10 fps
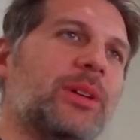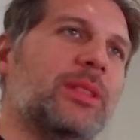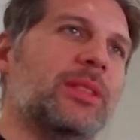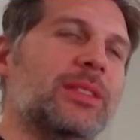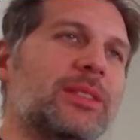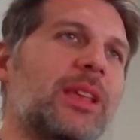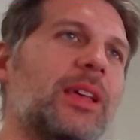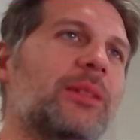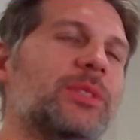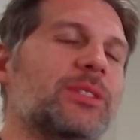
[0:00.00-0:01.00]
This
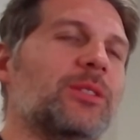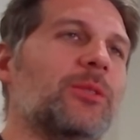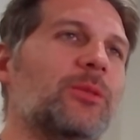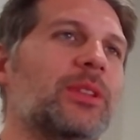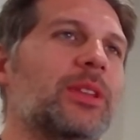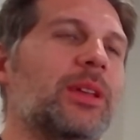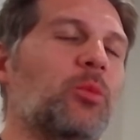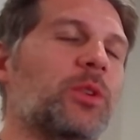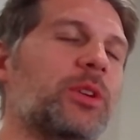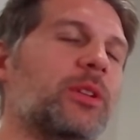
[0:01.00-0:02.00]
episode, we're going